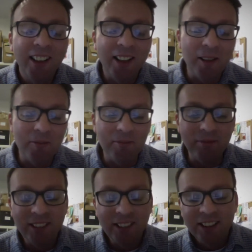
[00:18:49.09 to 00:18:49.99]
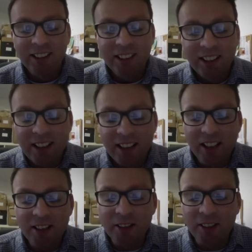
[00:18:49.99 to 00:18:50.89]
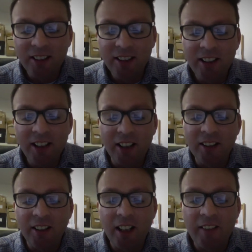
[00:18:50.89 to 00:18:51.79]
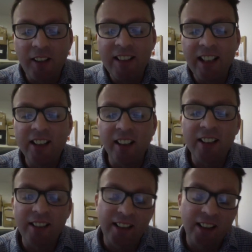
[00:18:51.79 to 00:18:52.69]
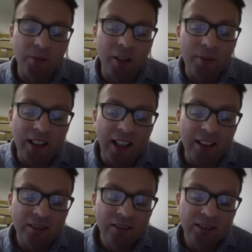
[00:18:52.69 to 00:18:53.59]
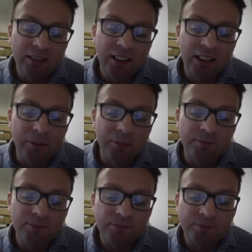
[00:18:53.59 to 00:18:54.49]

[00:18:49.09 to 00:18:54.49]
Um, so, you know, there is injustice, is what I'm saying. Um,